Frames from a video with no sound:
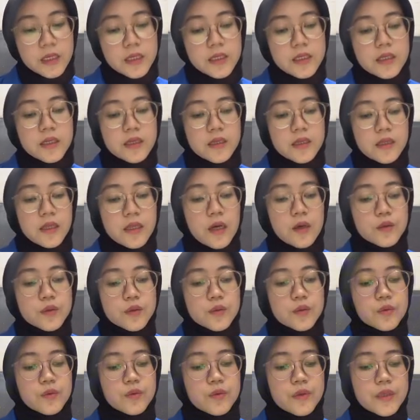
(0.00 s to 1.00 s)
The
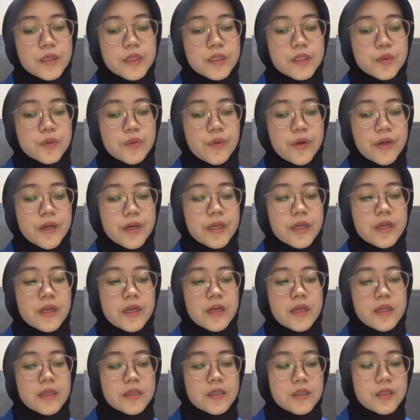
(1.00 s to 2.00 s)
clause who is wearing a
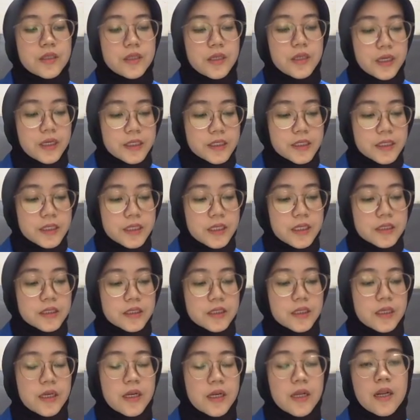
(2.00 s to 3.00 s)
red dress is
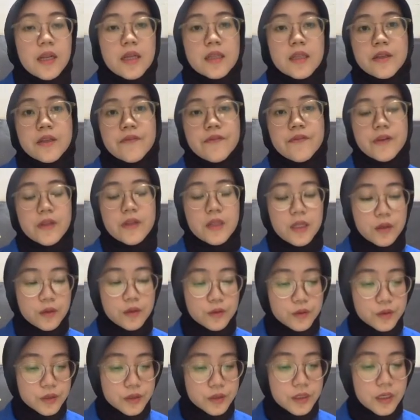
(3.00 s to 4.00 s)
a relative
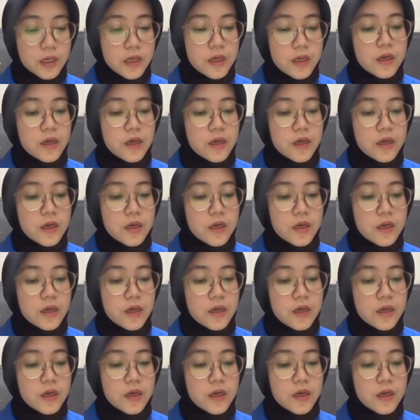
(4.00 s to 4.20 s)
clause.